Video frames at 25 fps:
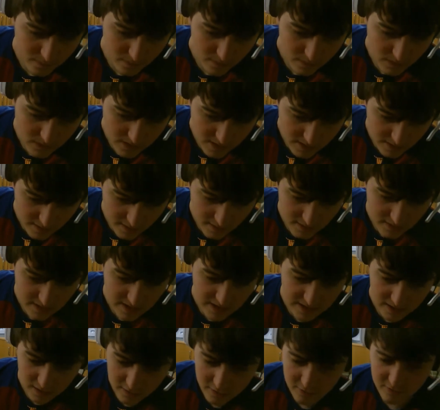yeah,
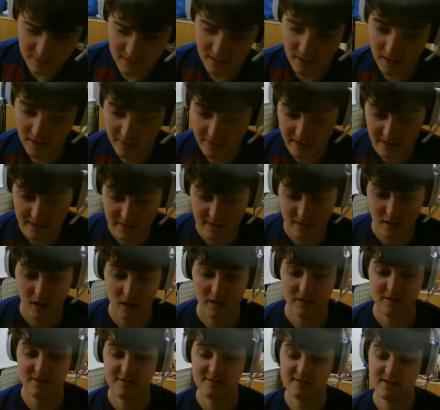and then
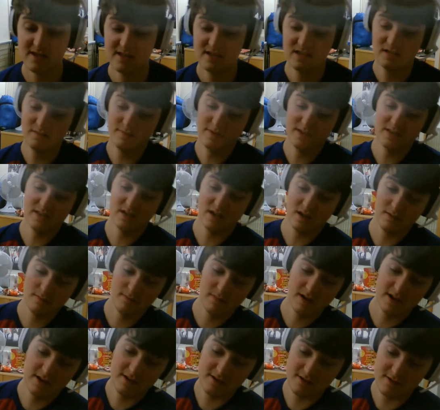others tend to be time
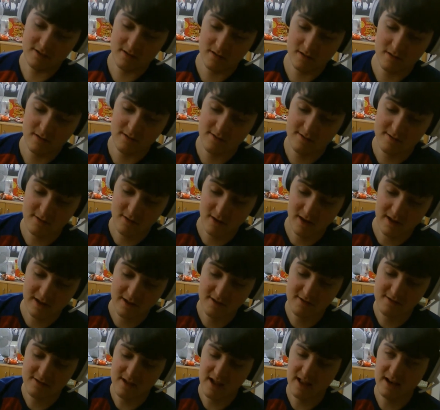based, so like
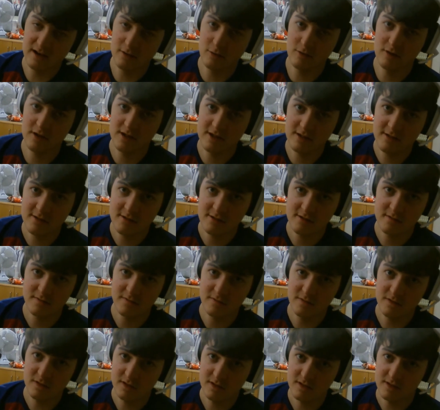salaries,
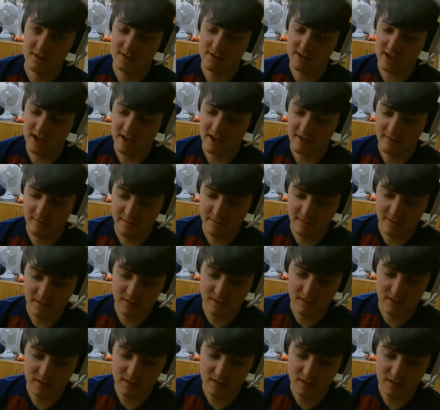the staff, and